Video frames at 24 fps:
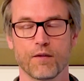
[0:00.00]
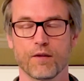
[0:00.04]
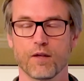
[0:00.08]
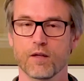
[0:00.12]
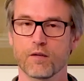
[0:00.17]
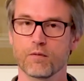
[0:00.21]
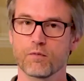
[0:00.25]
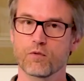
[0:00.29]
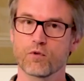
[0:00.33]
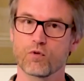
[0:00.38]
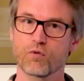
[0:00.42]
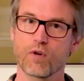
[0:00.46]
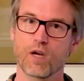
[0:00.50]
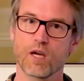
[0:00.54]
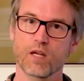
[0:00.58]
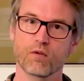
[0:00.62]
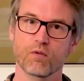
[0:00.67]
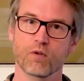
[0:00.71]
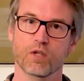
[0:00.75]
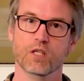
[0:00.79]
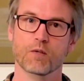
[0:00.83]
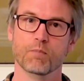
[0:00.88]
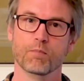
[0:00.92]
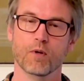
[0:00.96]
then try
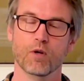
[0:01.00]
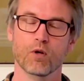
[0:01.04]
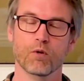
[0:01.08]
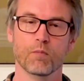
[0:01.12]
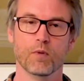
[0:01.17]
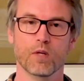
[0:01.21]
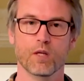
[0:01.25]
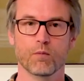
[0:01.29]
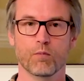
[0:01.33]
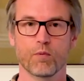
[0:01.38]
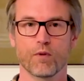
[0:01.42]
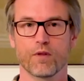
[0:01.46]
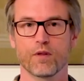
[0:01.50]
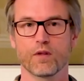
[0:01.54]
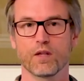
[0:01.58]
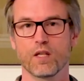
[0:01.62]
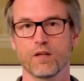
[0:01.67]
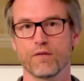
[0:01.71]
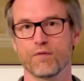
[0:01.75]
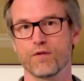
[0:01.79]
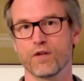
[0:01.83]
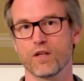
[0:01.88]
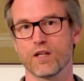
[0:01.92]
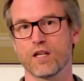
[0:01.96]
to experiment with
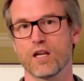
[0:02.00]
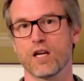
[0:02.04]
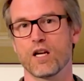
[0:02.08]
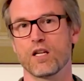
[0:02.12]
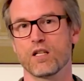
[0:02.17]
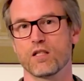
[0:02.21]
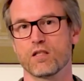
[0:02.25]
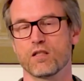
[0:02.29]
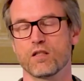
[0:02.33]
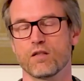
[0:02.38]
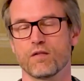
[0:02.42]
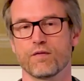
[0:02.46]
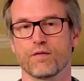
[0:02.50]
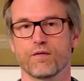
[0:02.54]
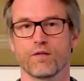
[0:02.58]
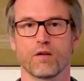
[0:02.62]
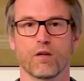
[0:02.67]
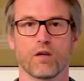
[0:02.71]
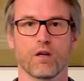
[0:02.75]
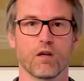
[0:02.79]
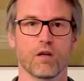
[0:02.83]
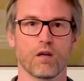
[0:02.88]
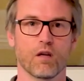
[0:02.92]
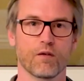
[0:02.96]
different kinds of
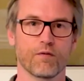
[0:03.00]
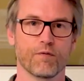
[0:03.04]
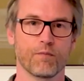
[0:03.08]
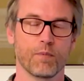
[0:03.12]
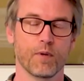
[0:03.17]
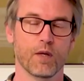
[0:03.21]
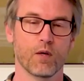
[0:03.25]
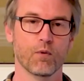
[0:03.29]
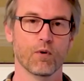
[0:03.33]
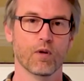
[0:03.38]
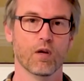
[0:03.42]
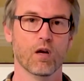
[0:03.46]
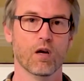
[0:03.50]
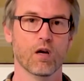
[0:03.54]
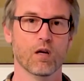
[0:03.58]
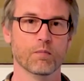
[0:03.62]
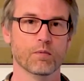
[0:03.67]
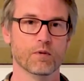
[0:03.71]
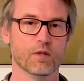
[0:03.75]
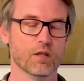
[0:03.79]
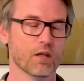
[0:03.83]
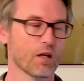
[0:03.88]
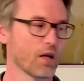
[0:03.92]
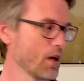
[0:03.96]
bittering
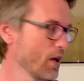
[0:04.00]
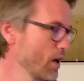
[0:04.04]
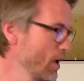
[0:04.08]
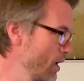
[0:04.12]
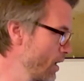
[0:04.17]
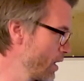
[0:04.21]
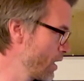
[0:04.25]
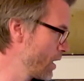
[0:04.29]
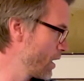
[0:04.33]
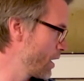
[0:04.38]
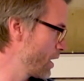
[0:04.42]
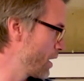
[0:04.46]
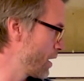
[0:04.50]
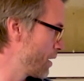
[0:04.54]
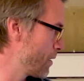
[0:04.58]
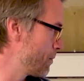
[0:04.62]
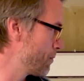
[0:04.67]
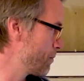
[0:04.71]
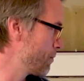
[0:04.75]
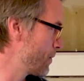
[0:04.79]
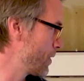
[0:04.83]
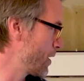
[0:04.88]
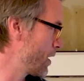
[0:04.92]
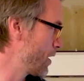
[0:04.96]
hops.
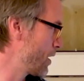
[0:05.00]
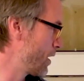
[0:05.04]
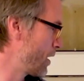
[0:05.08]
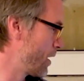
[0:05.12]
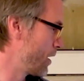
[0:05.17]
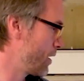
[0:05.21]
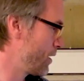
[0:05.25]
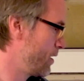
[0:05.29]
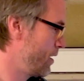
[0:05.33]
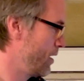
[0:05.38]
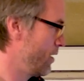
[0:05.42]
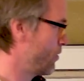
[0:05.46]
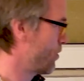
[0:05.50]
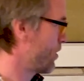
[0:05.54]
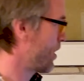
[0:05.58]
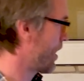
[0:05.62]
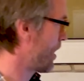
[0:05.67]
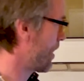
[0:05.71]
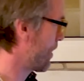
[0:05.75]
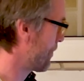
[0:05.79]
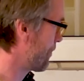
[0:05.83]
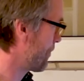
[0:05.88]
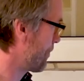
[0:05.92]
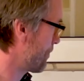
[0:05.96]
Here I
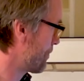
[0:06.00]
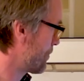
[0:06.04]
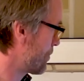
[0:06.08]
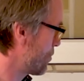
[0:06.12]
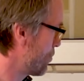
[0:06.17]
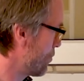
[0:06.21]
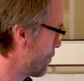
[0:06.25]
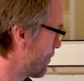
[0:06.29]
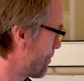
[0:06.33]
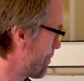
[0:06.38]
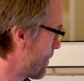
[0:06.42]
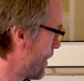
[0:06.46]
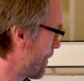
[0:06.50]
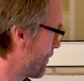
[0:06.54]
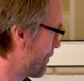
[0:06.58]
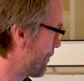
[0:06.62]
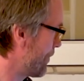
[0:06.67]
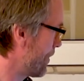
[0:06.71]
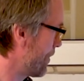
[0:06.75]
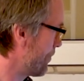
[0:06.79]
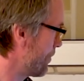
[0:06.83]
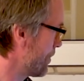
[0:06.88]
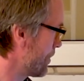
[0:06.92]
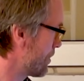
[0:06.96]
have two of my
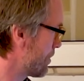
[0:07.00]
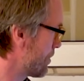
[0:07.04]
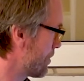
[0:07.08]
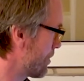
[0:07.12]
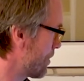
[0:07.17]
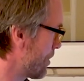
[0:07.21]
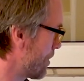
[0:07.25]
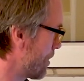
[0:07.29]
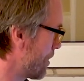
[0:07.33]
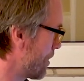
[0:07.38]
favorites,